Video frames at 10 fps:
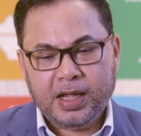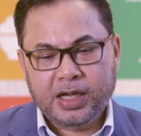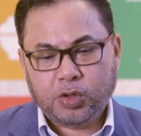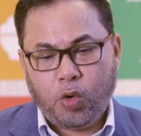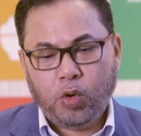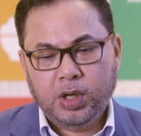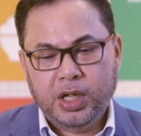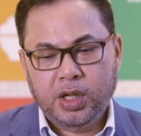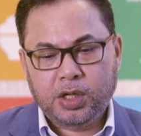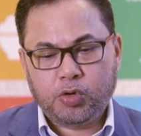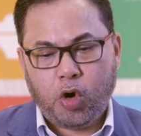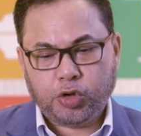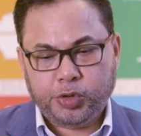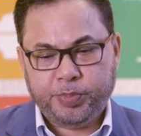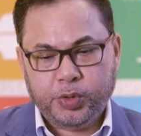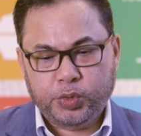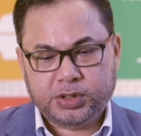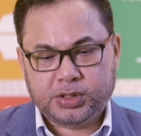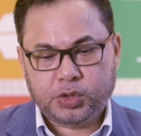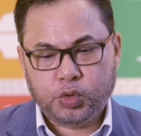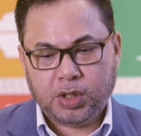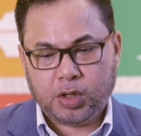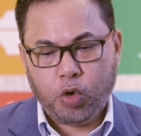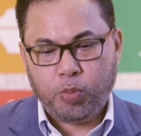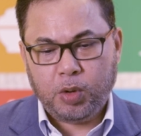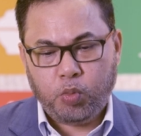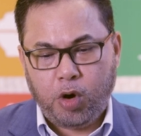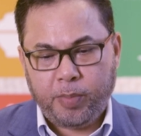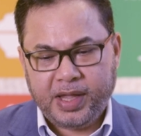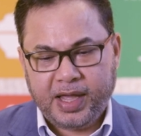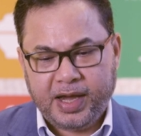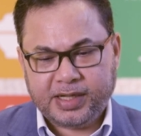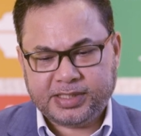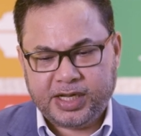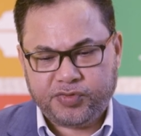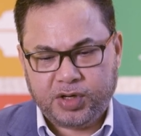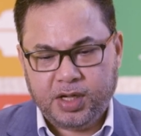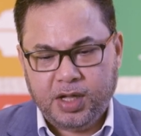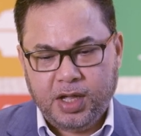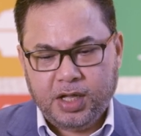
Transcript: it only contributes to the global warming and etc.